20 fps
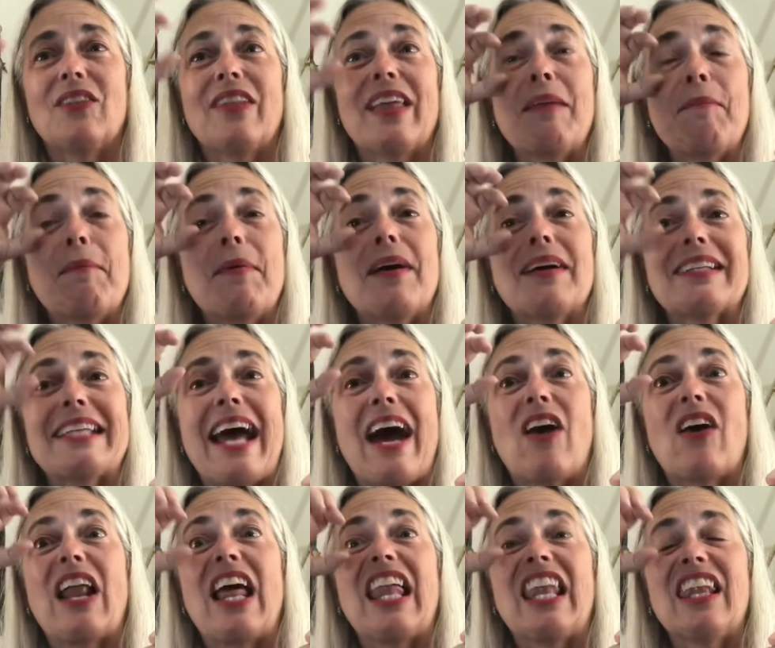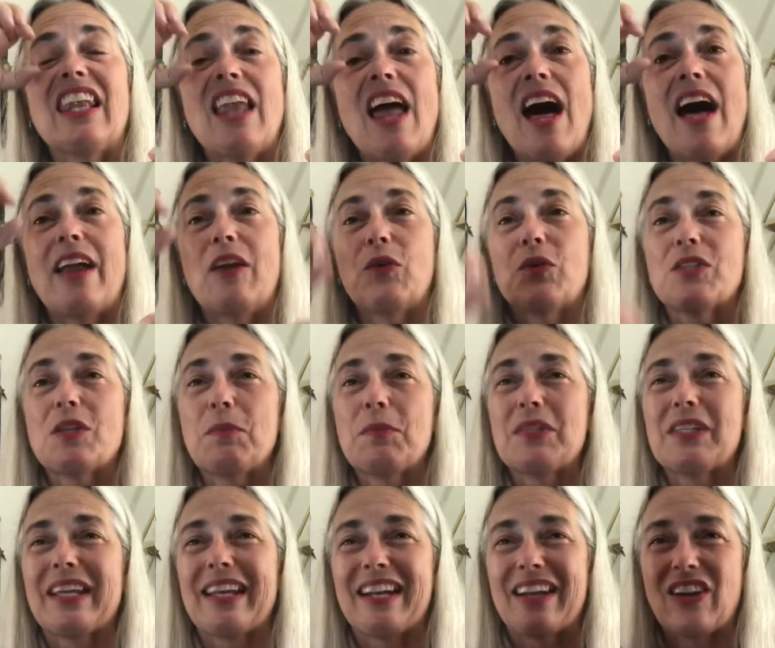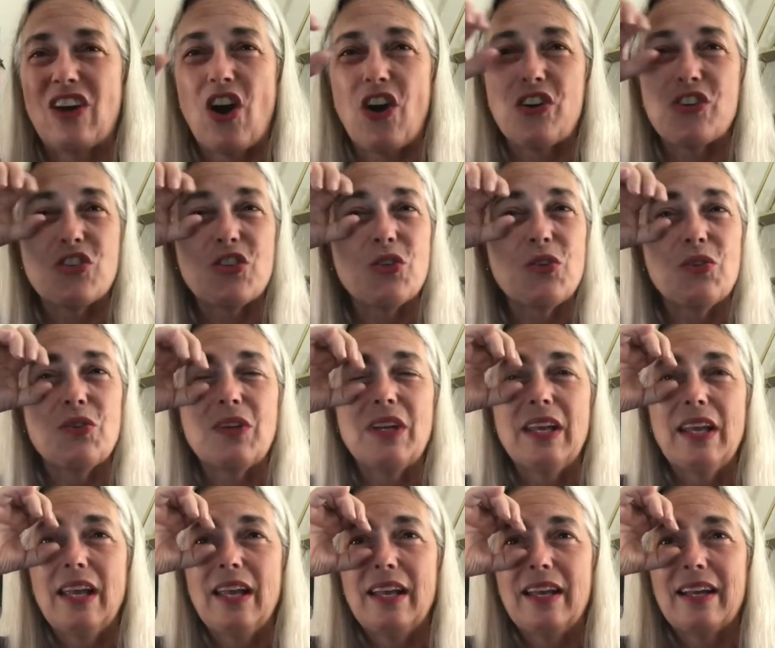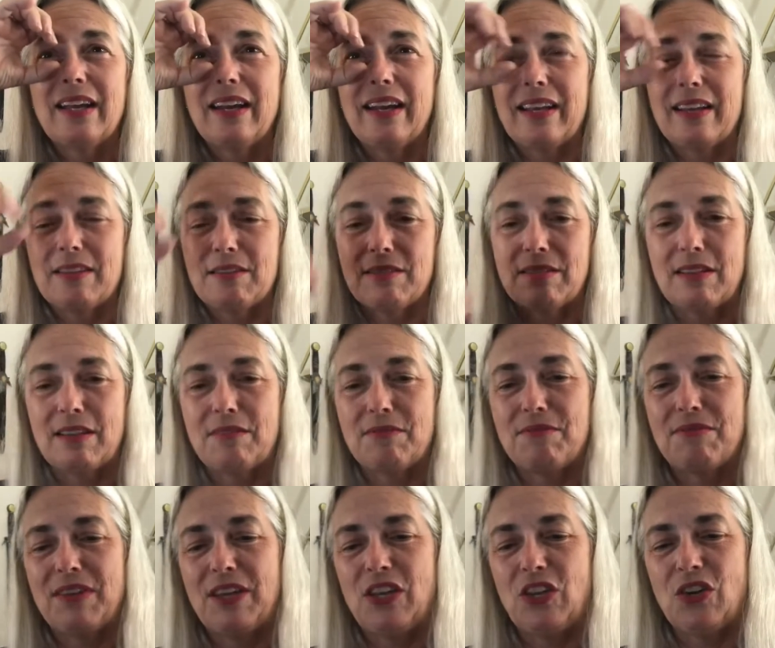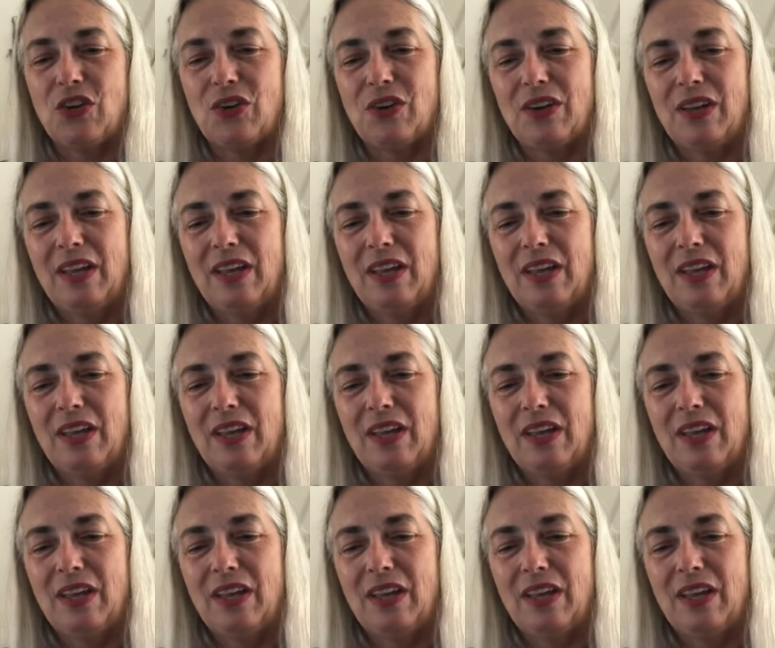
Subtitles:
They bugged out a lot. It was almost like a cartoon kind of figure.